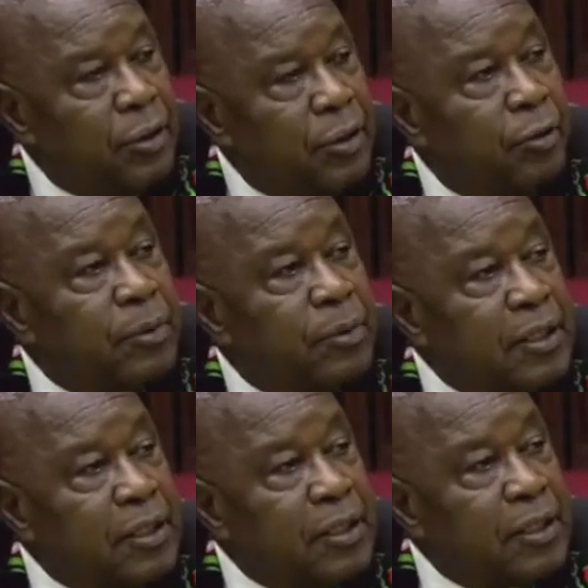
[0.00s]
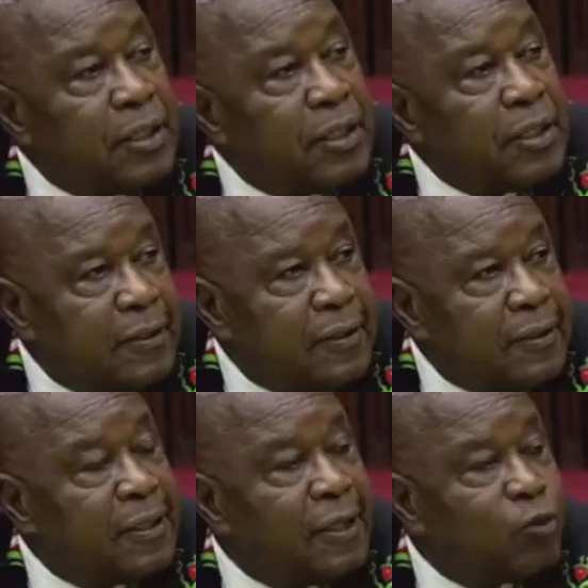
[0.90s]
Your president
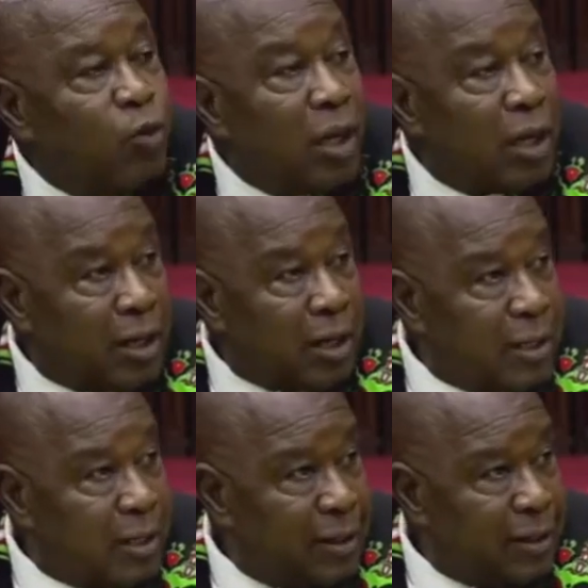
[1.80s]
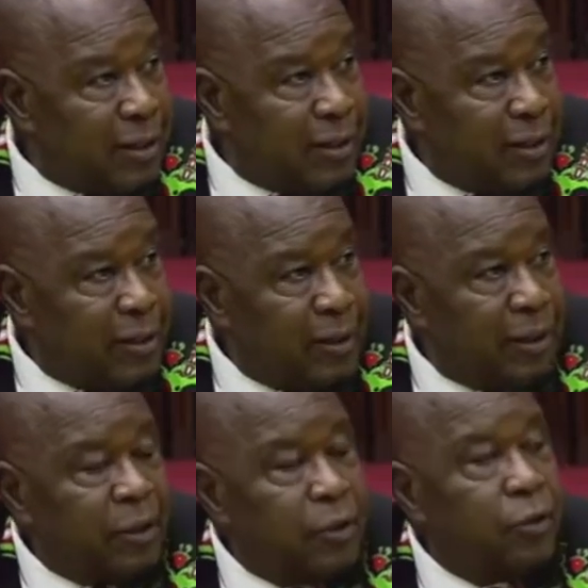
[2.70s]
is at work.
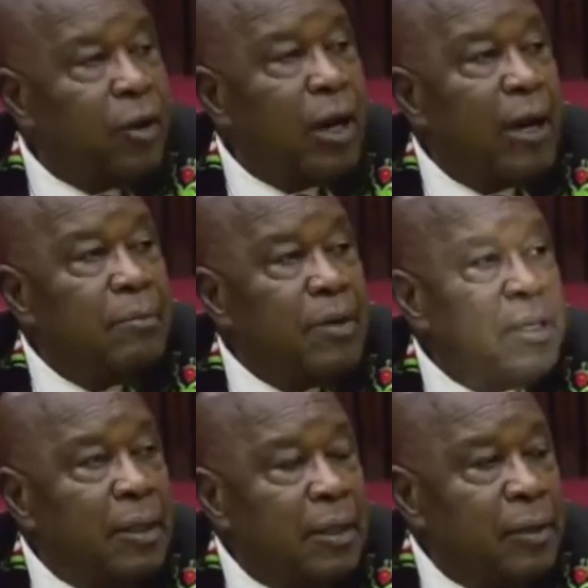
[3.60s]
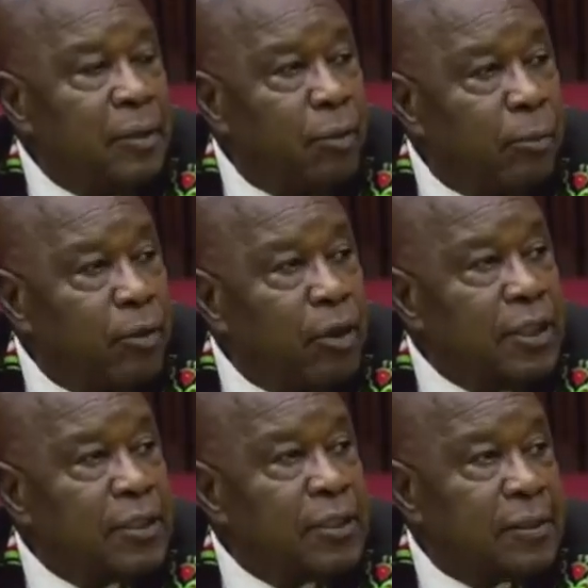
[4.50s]
Your army, your
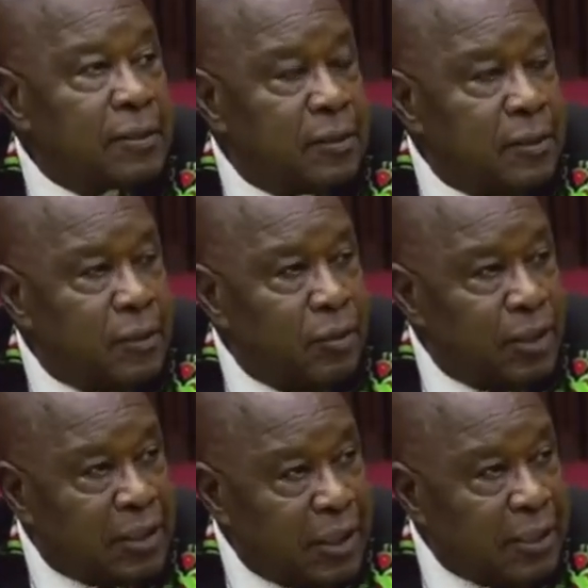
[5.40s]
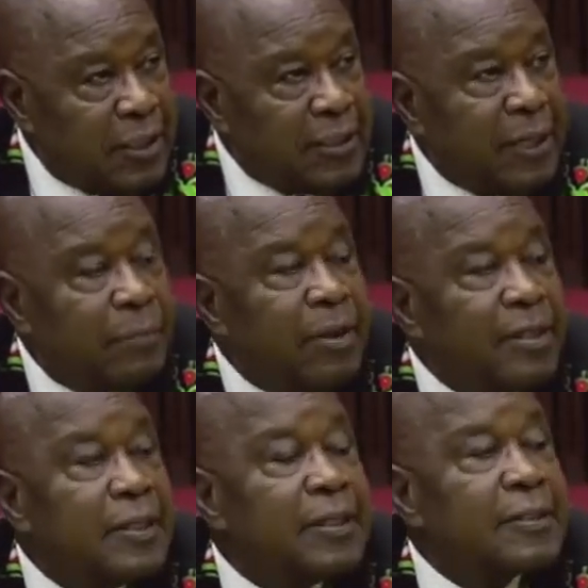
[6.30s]
police, your intelligence
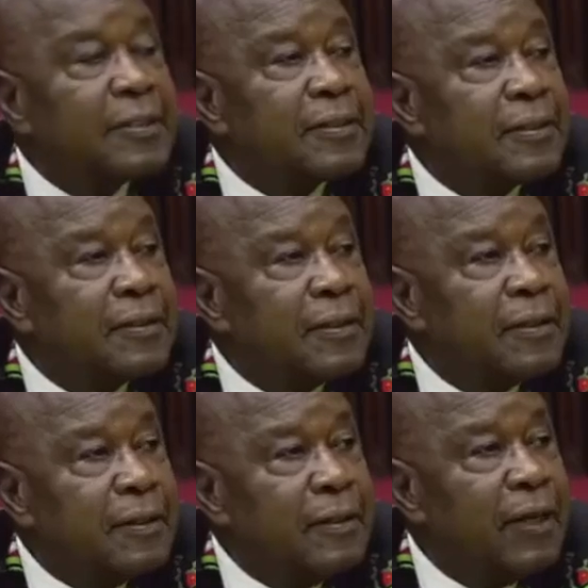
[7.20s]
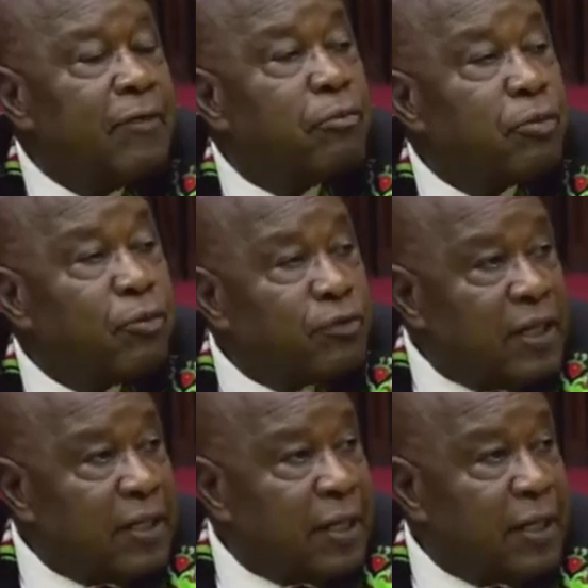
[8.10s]
apparatus, they've proved
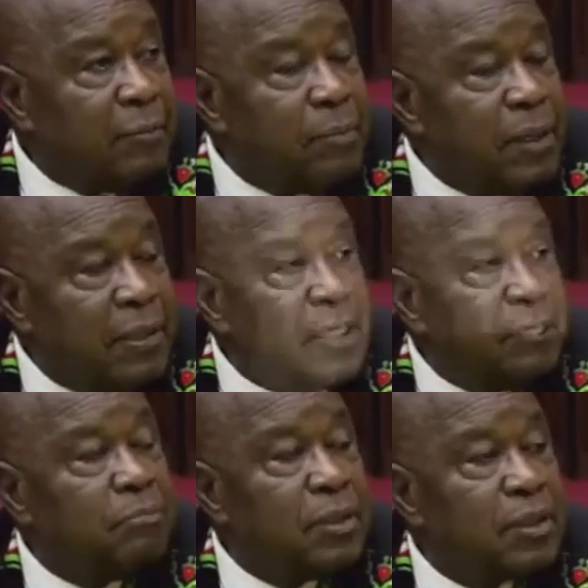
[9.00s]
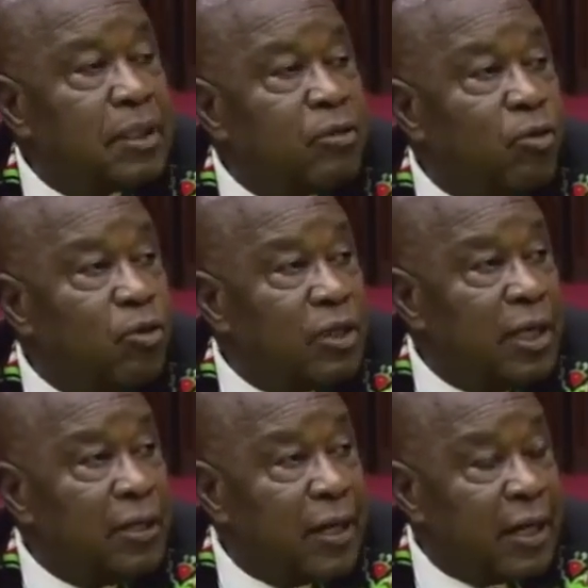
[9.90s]
that they can maintain peace and order
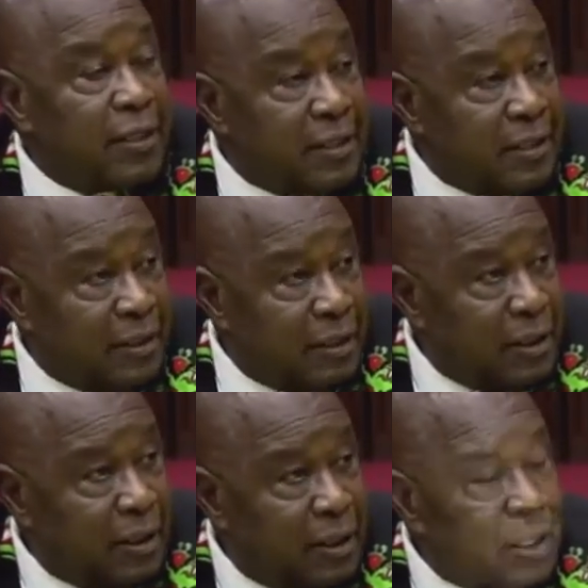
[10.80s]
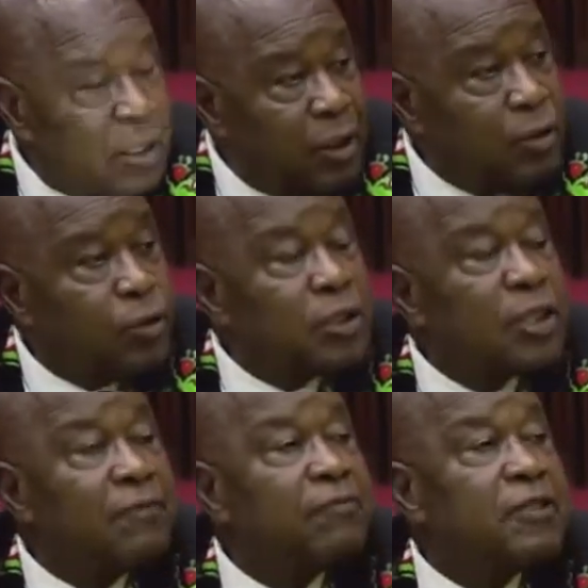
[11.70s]
in the country. Your
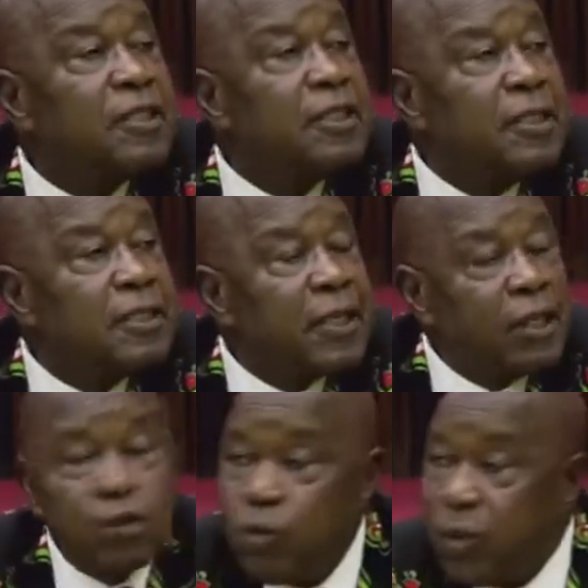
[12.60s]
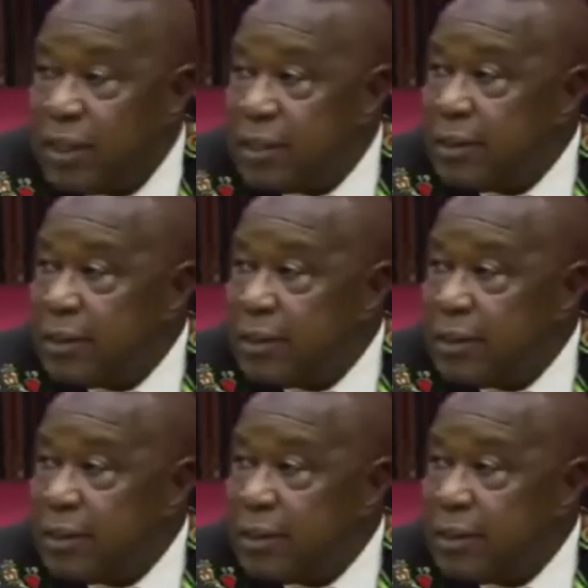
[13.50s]
safety is assured.